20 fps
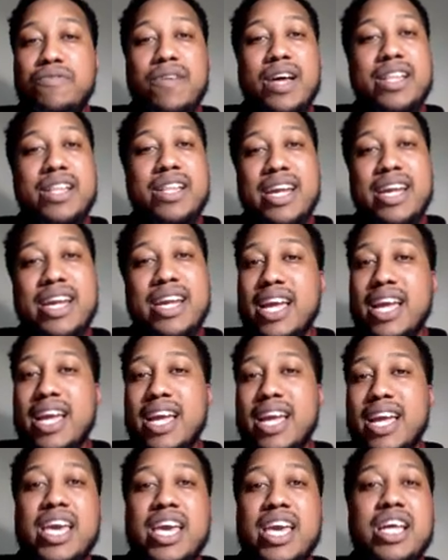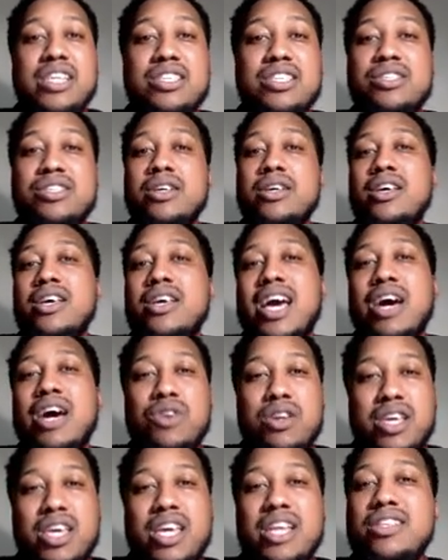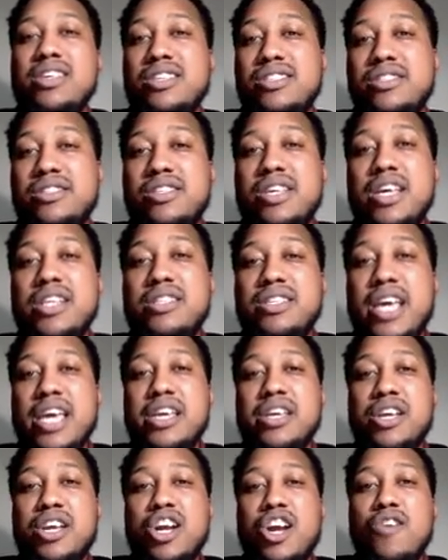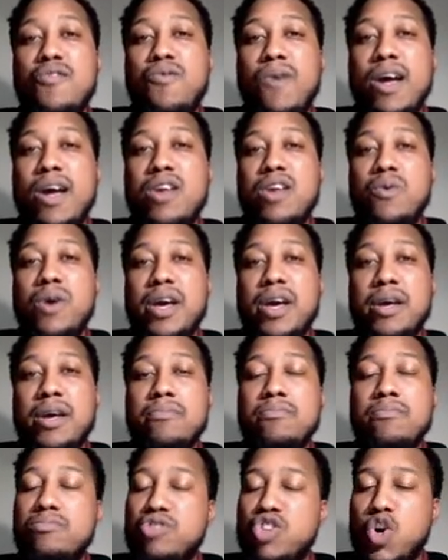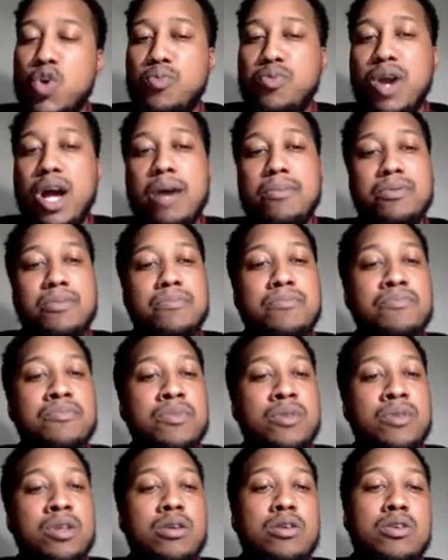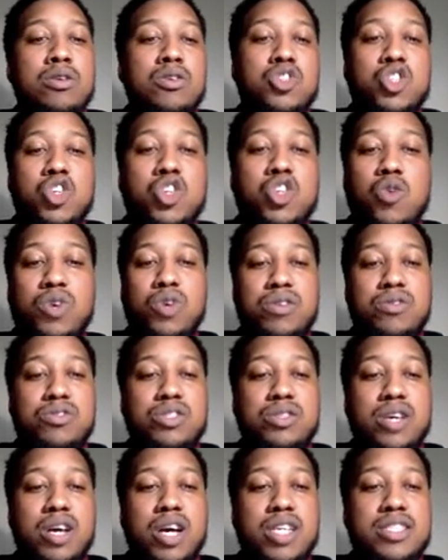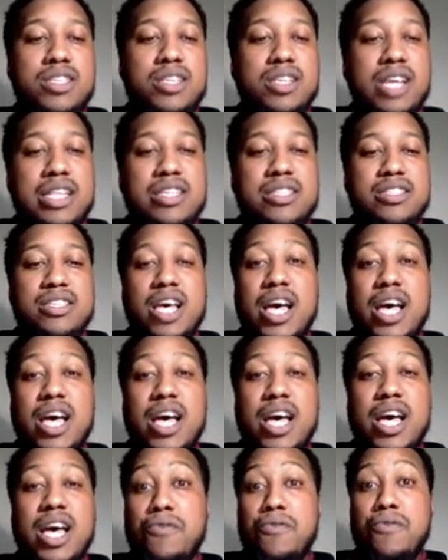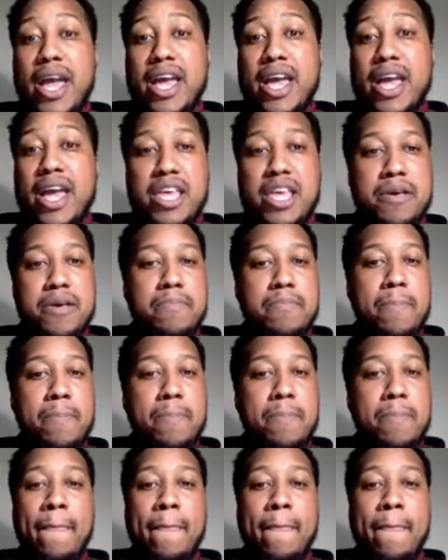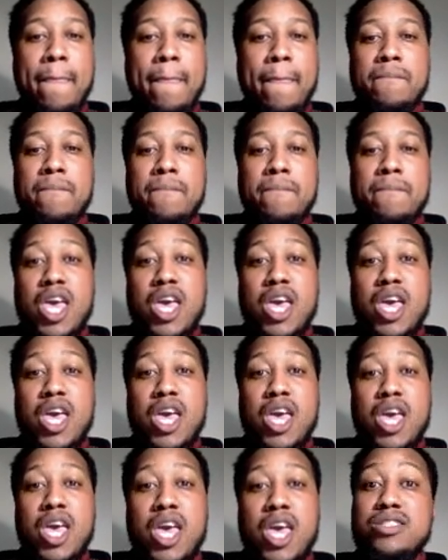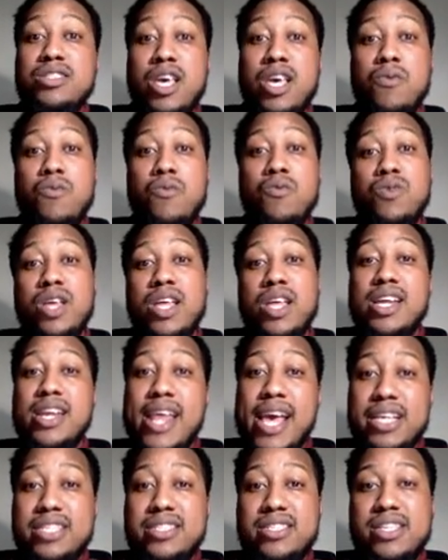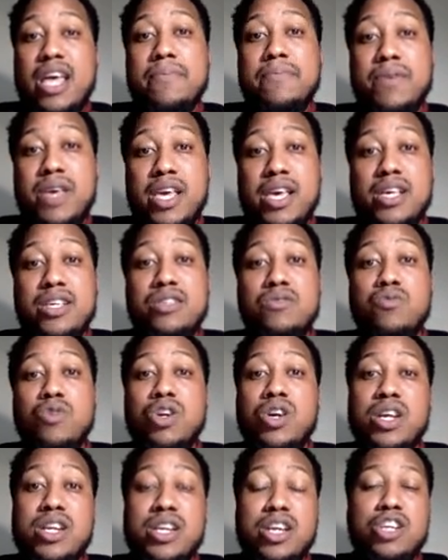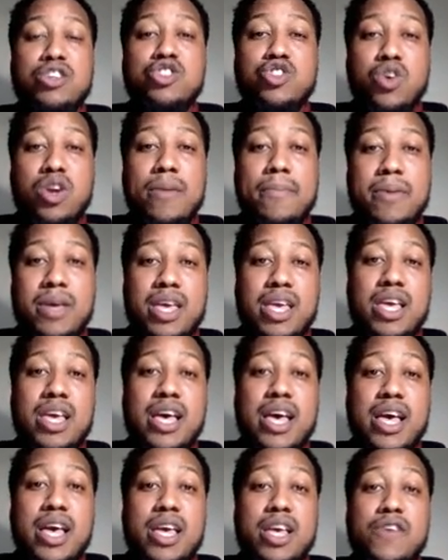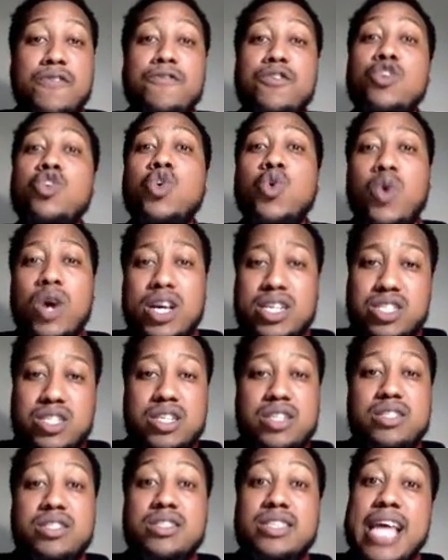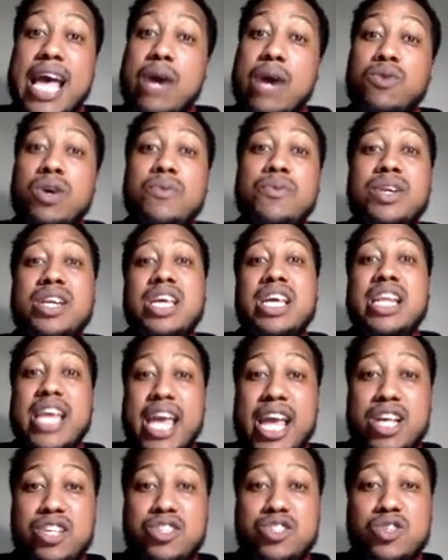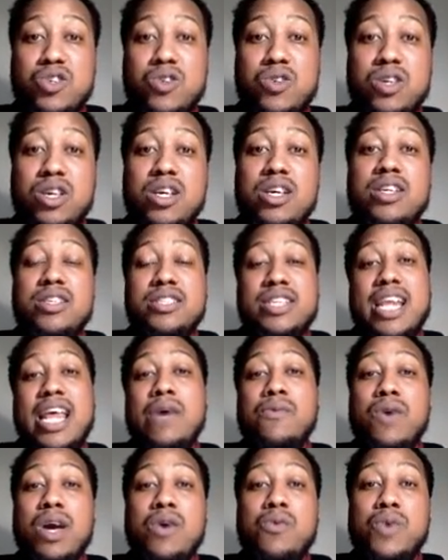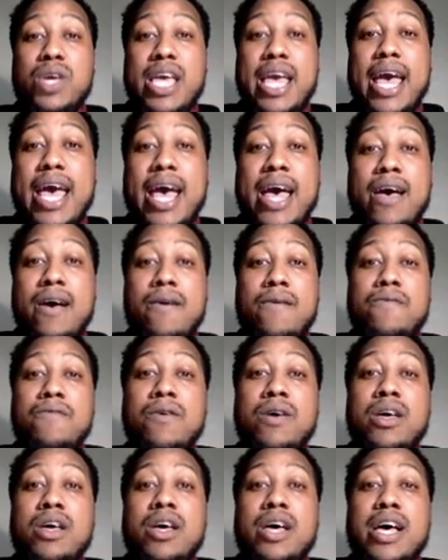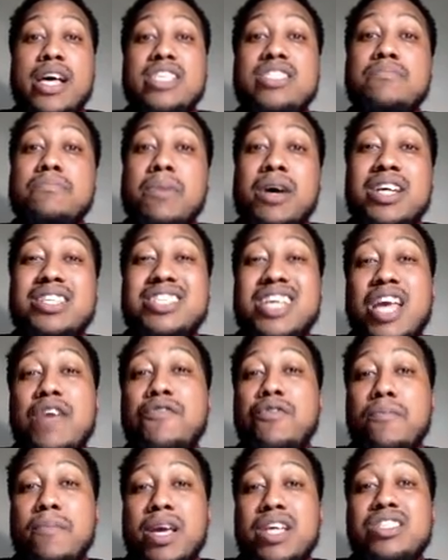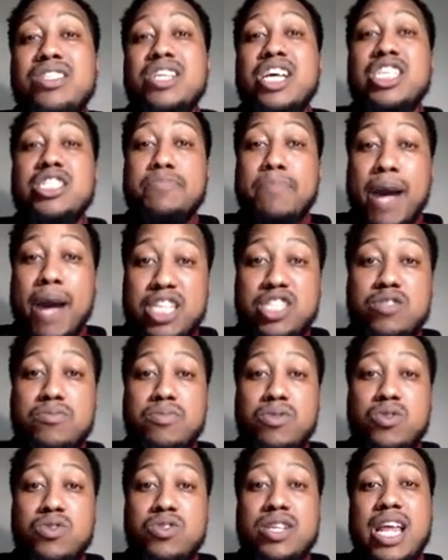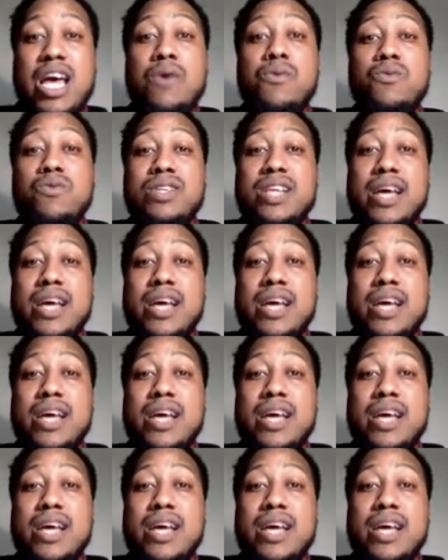flight that I got to catch. I want to get this taken care of right away. No problem. So we select the signing for 8 a.m. And what this and the next step is there's going to be a few questions that we would need answered, so that way we have as much information as possible, so that